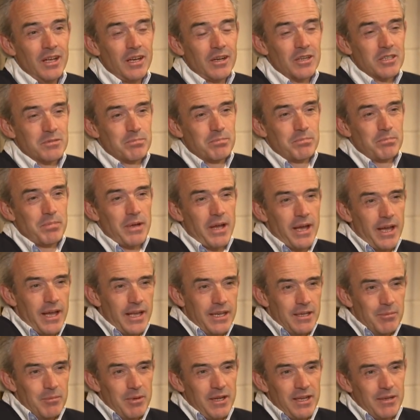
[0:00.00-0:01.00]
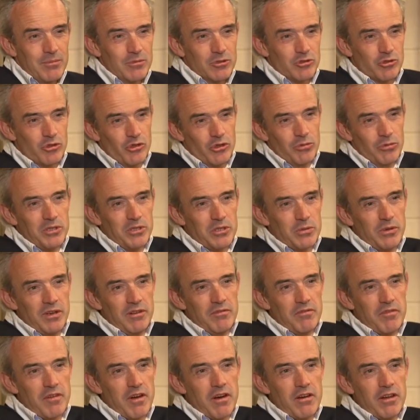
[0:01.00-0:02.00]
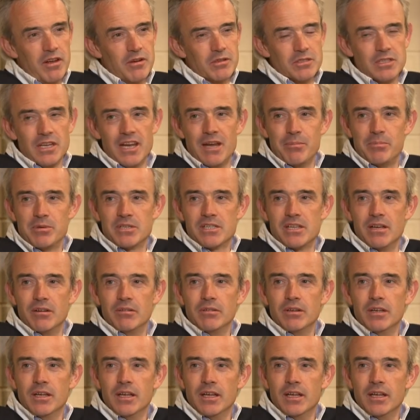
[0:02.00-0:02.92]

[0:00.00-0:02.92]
because uh, the meeting was between Ferryhouse and Leopardstown.